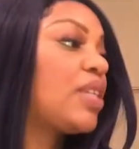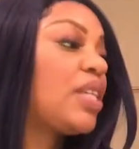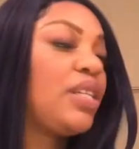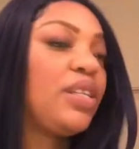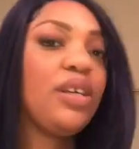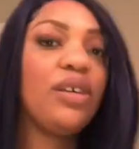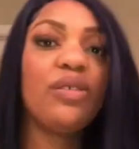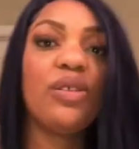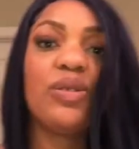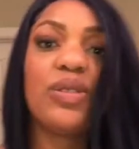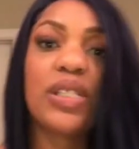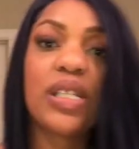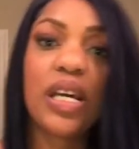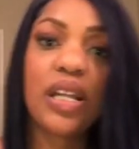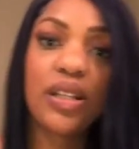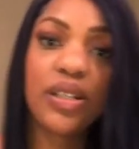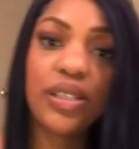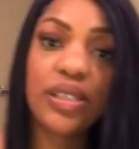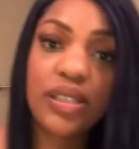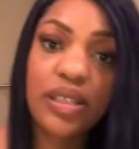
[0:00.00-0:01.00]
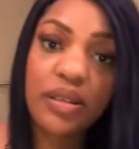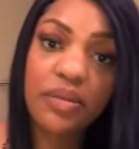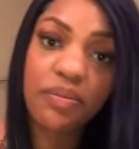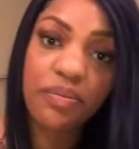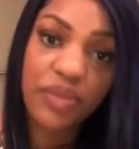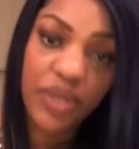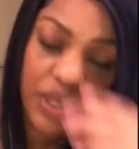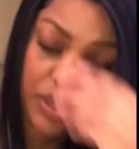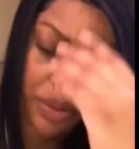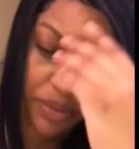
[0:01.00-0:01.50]
you know, those colors
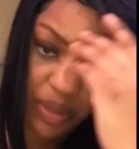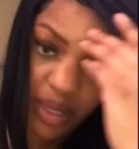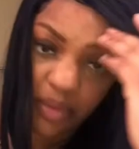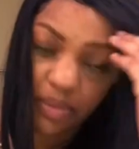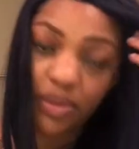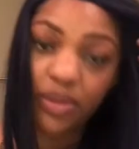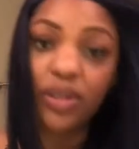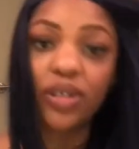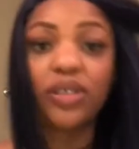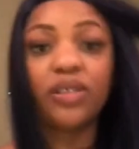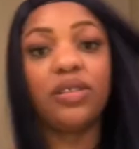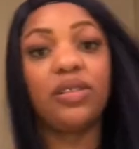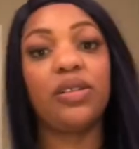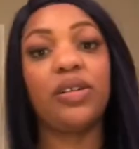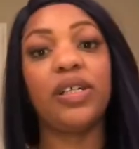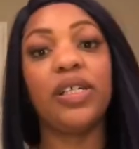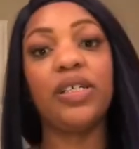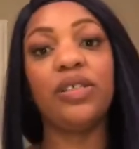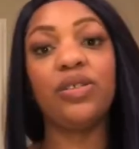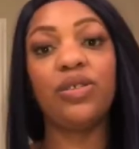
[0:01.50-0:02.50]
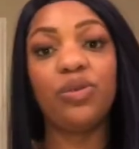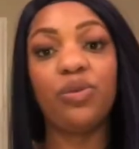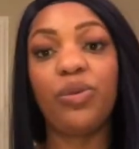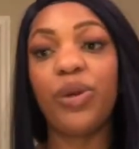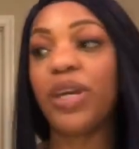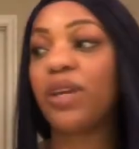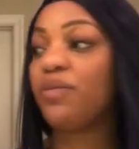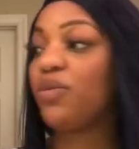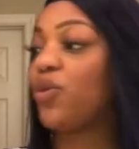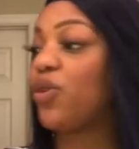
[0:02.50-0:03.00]
that, you know, people are starting to
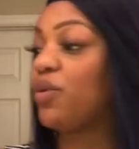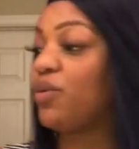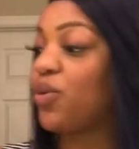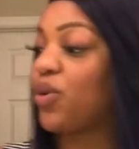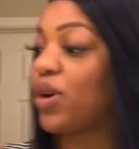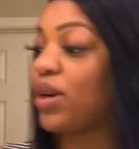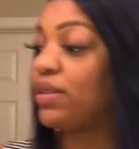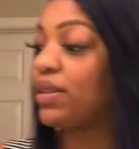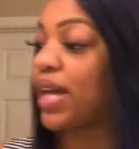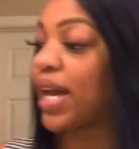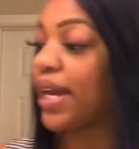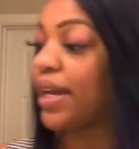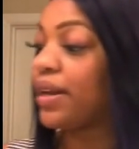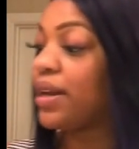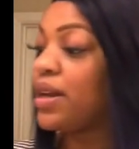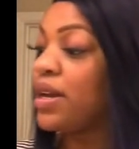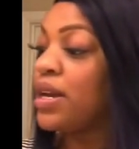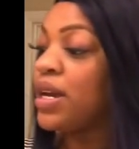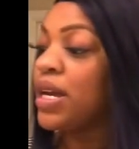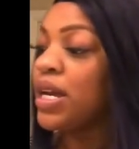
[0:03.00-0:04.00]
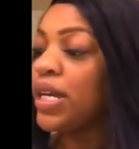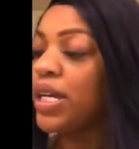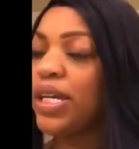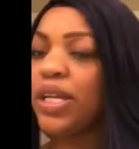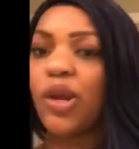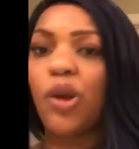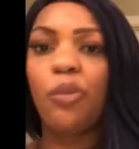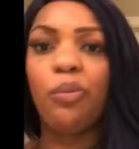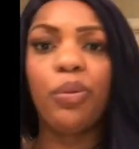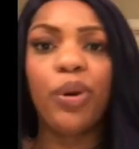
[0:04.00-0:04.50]
wear more and more, like, you
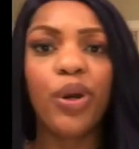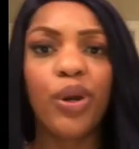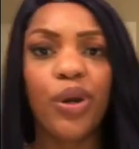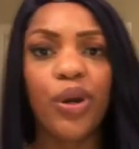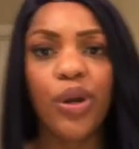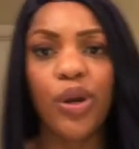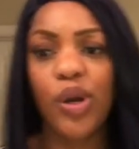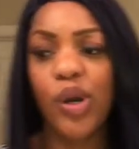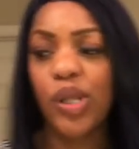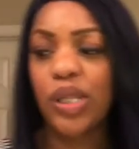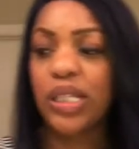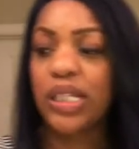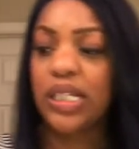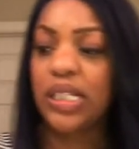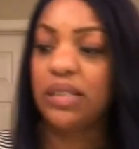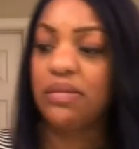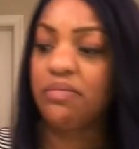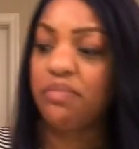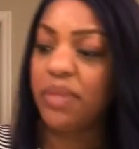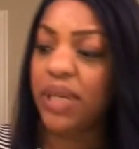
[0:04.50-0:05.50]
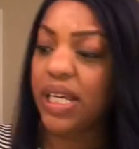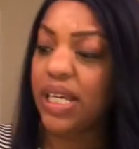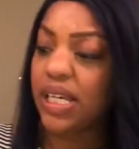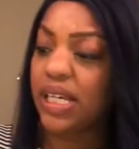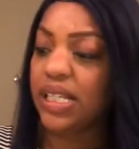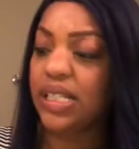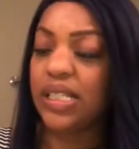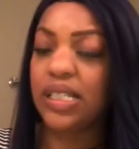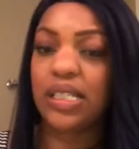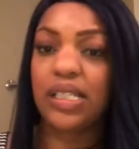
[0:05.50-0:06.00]
know, pearl and
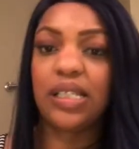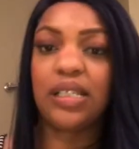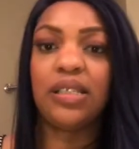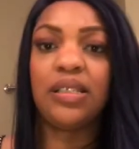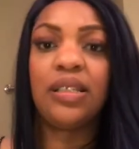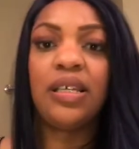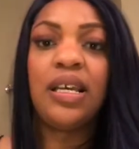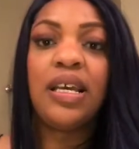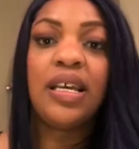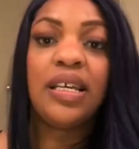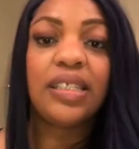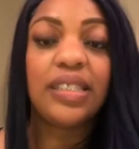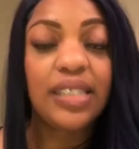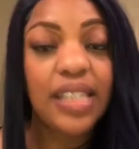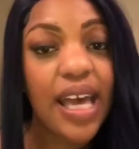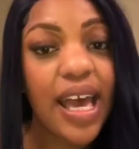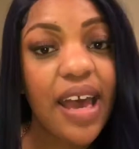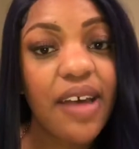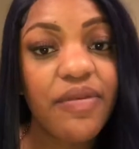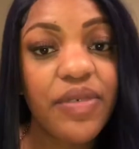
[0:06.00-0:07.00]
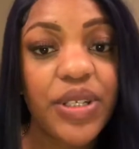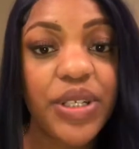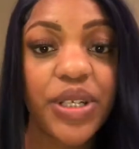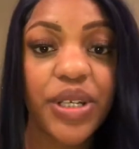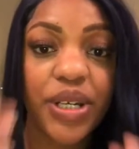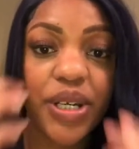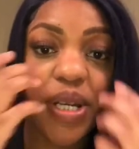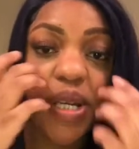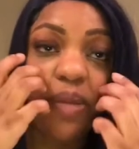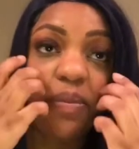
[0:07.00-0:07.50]
mint and
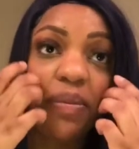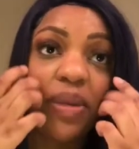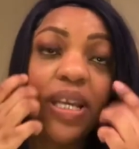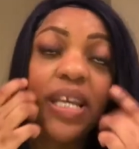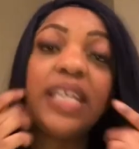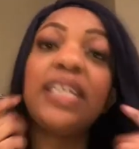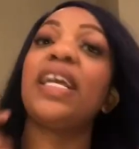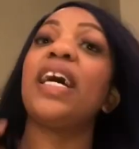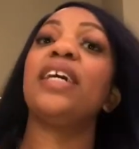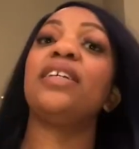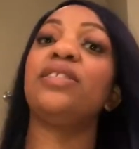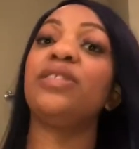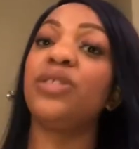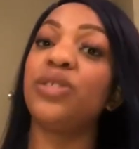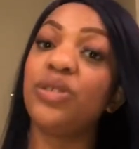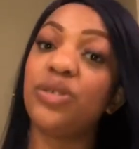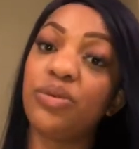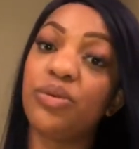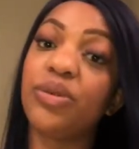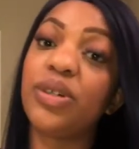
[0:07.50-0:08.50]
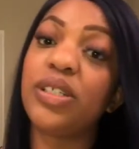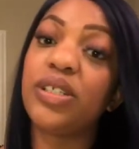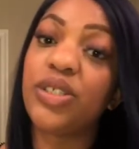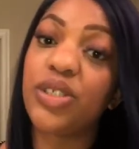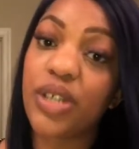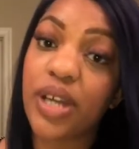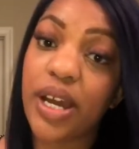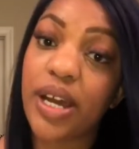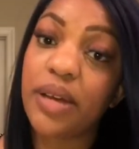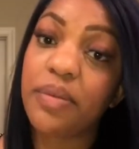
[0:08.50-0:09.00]
lavender and pink. Now, I do want to
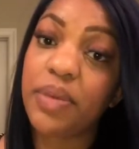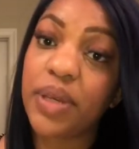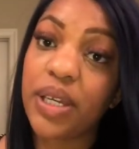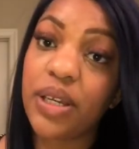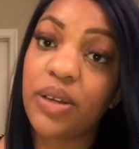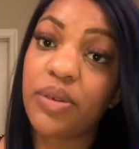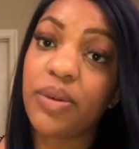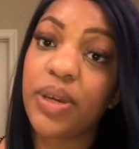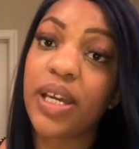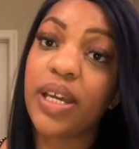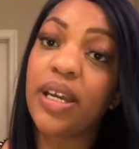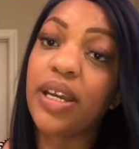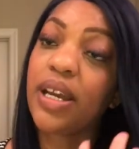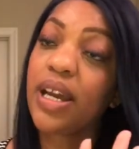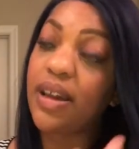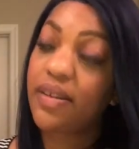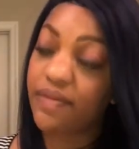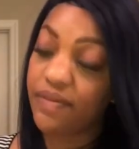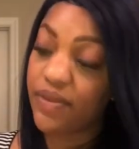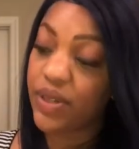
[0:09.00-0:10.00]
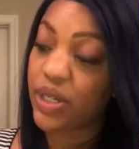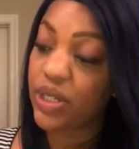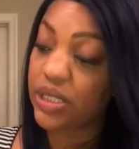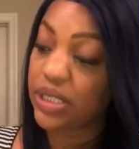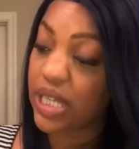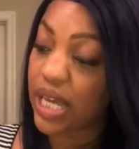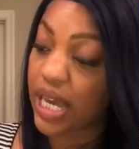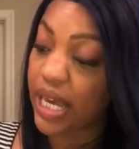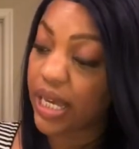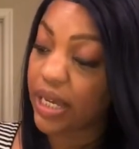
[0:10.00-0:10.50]
try a pink wig. I feel
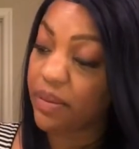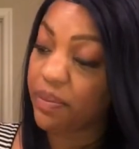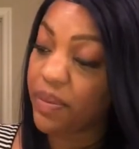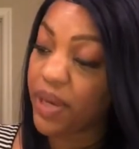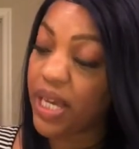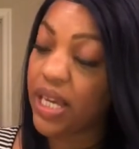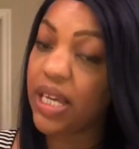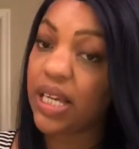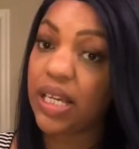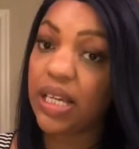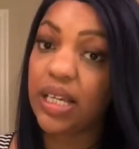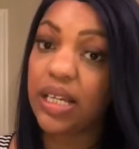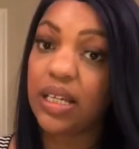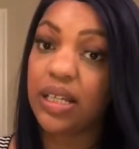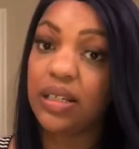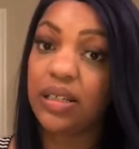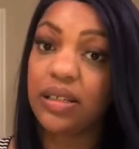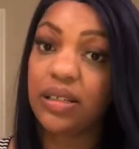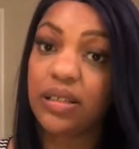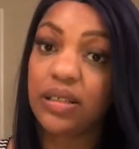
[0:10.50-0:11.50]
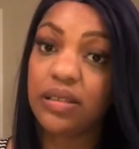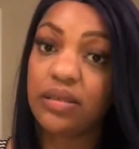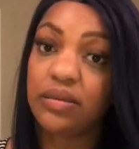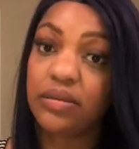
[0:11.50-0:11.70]
like pink